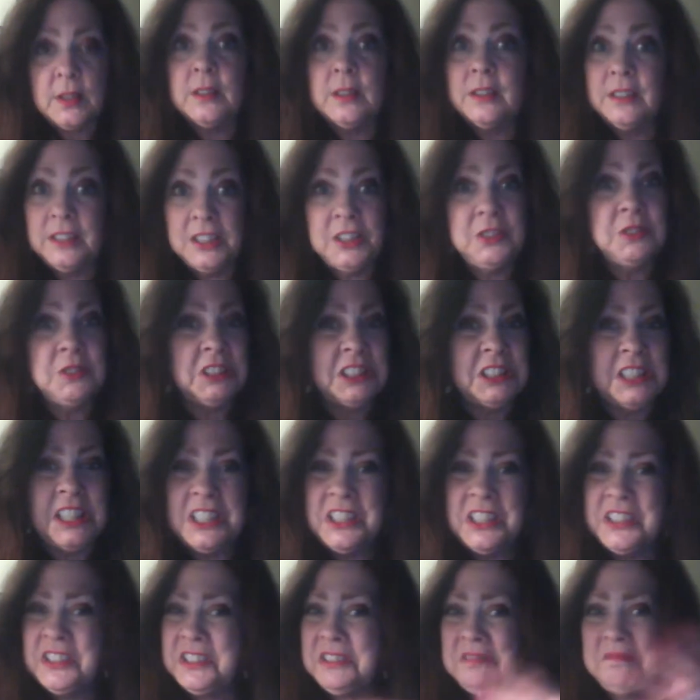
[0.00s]
And literally,
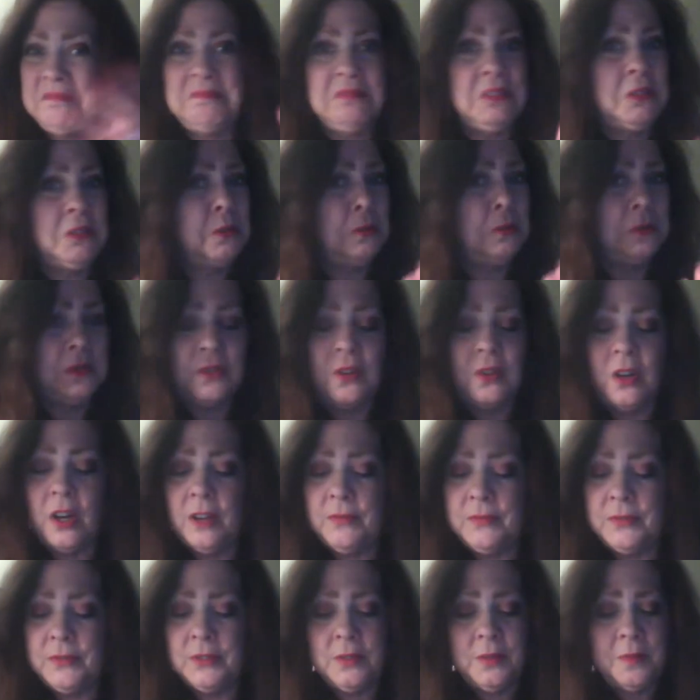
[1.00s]
it was
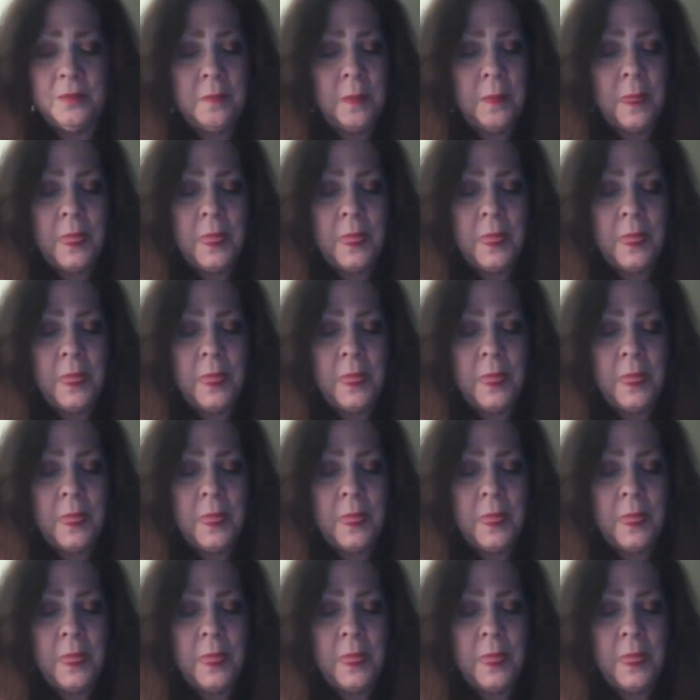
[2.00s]
awful.